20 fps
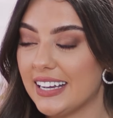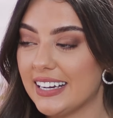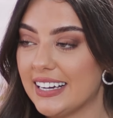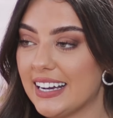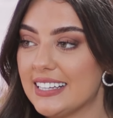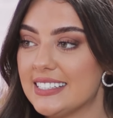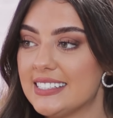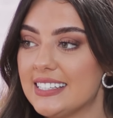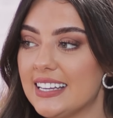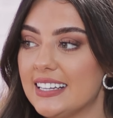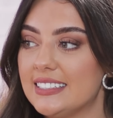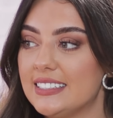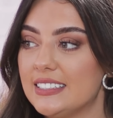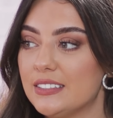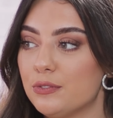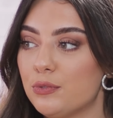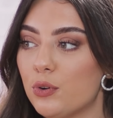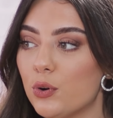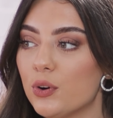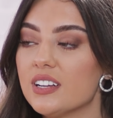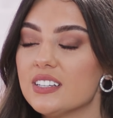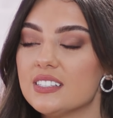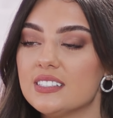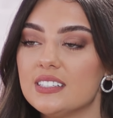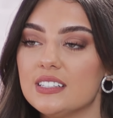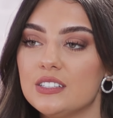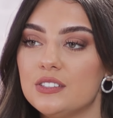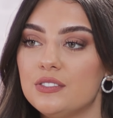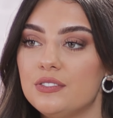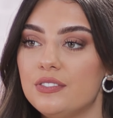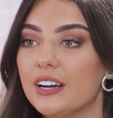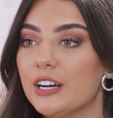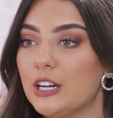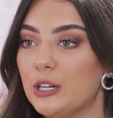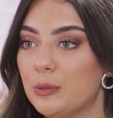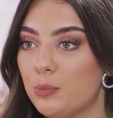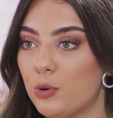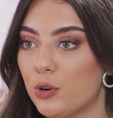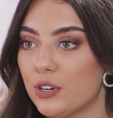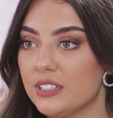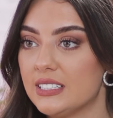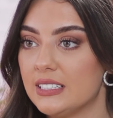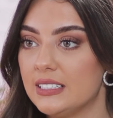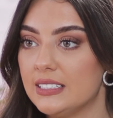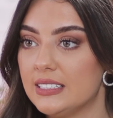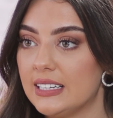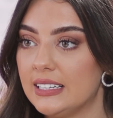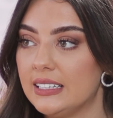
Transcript: Like I said, focus is very important